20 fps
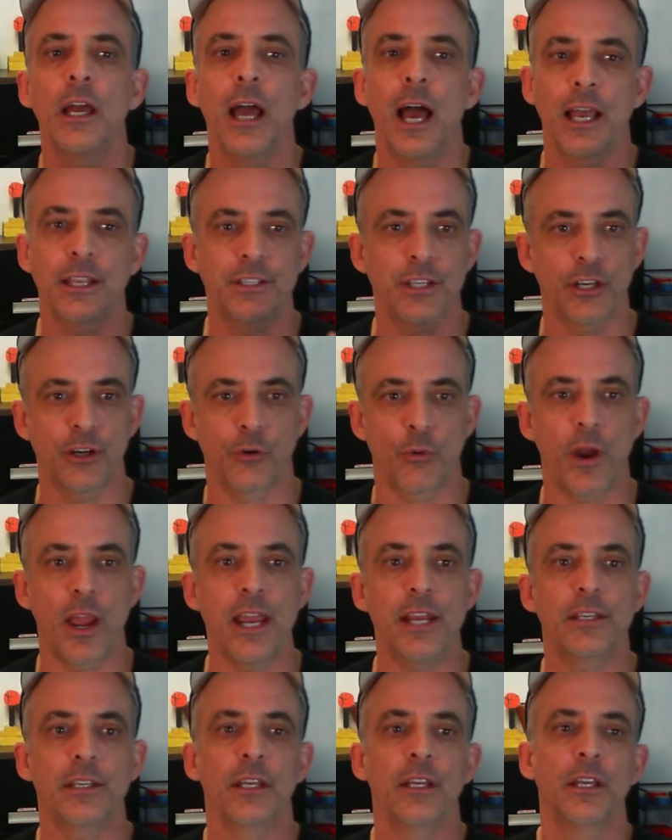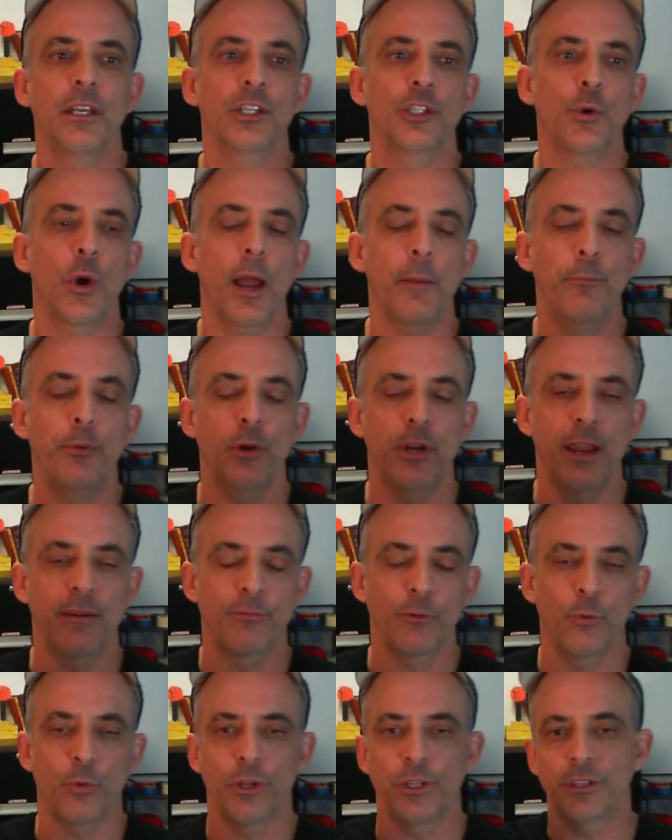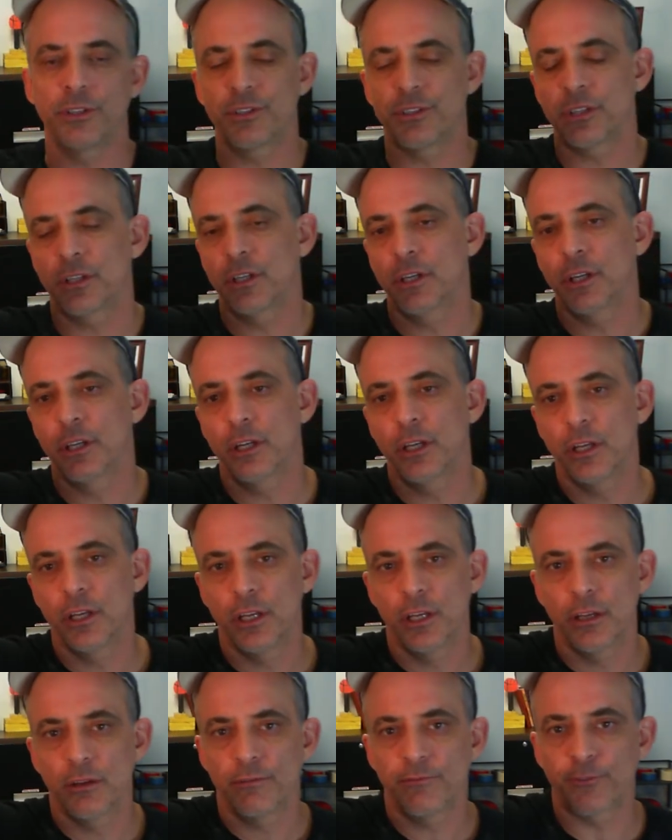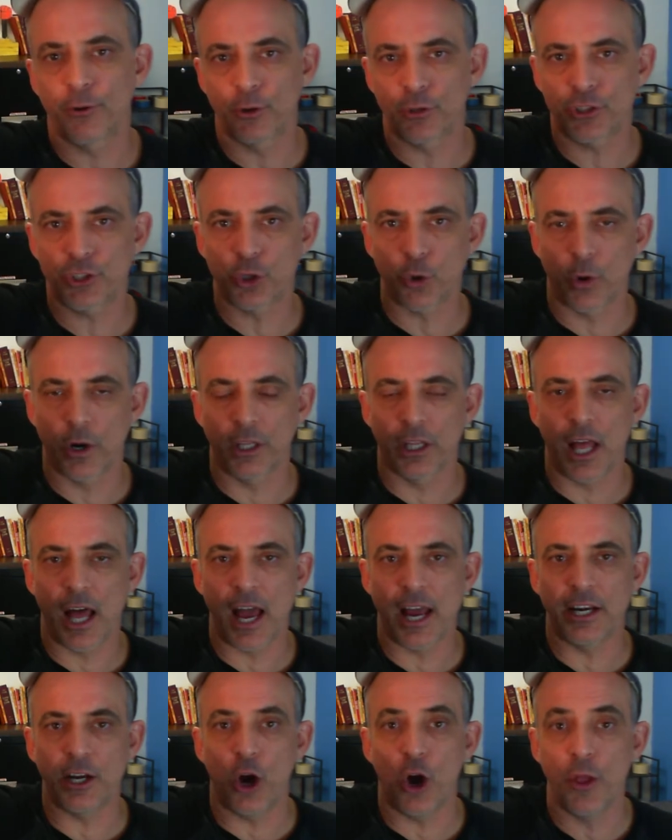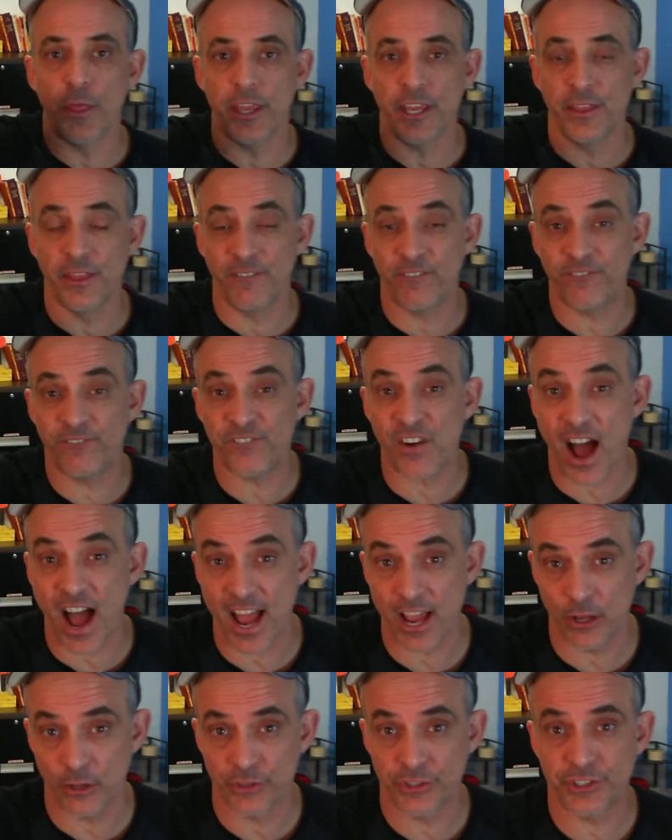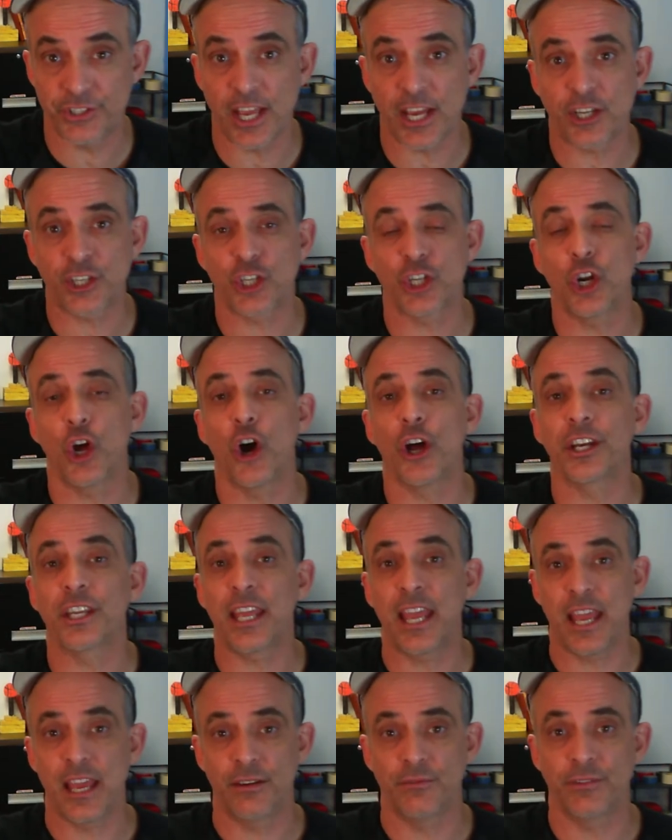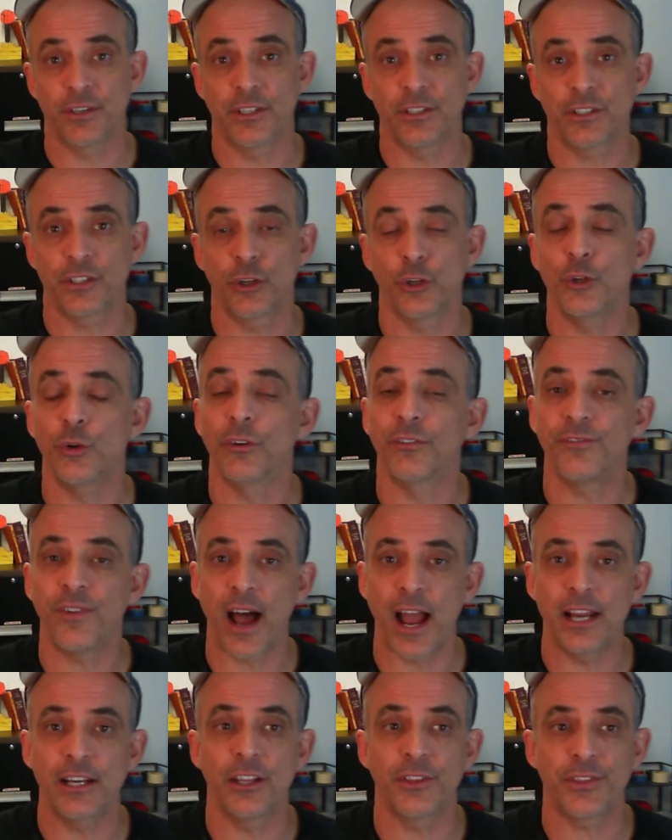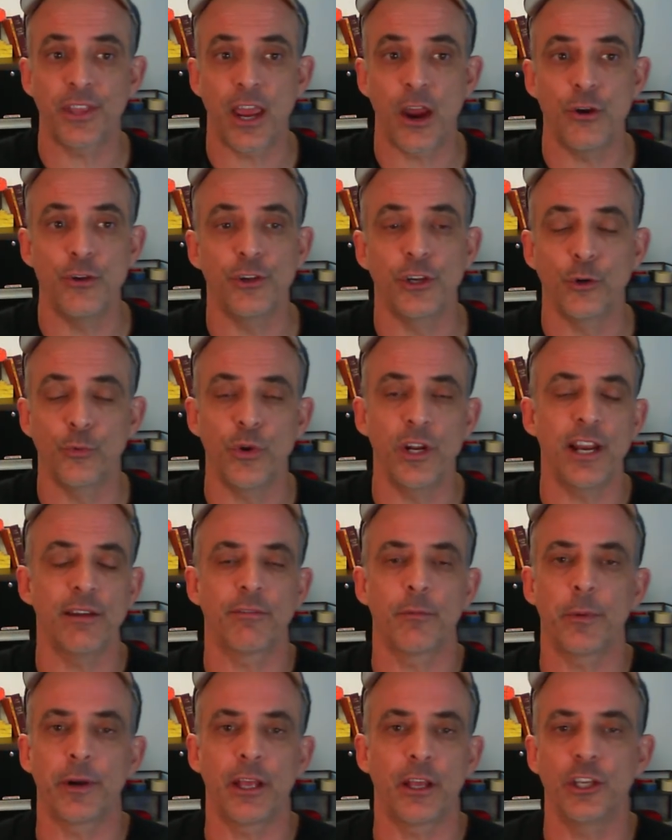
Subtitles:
I said, great. So I put everyone's first storyline in the file section on Canvas. So you'll find it there. You can read everybody.